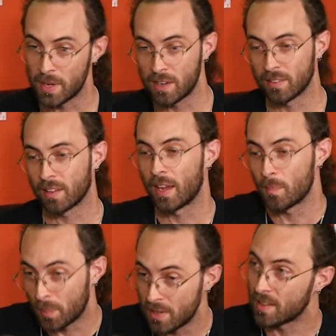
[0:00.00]
And here's like
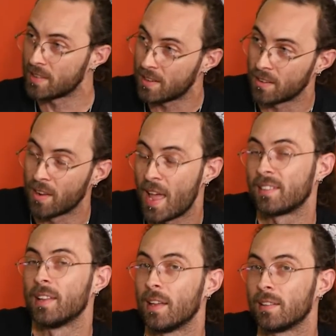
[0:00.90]
a bunch of digital
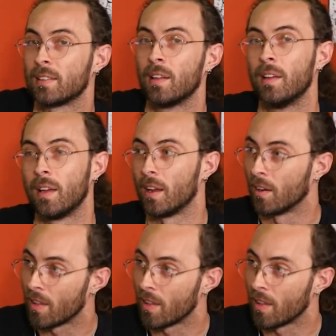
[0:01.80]
assets. Yeah, a